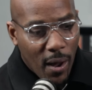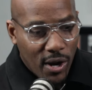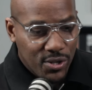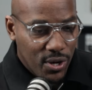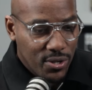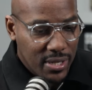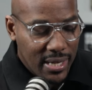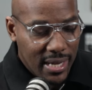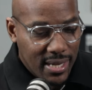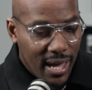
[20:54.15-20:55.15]
our church
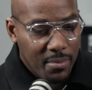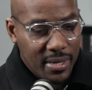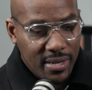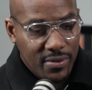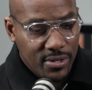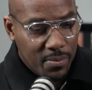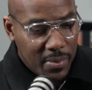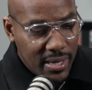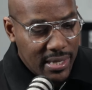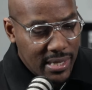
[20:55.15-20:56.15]
in that time and even to
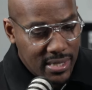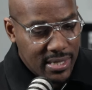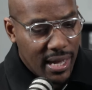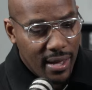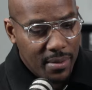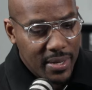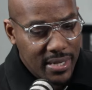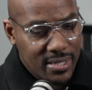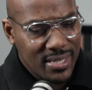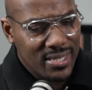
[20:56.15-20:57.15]
me in this time
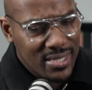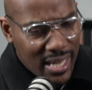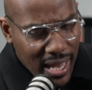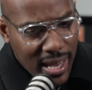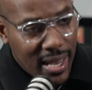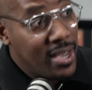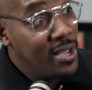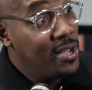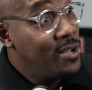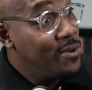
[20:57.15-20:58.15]
is to stay
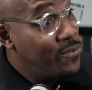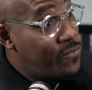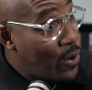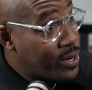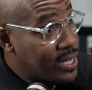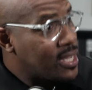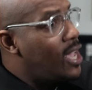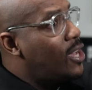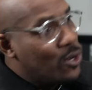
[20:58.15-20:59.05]
focused.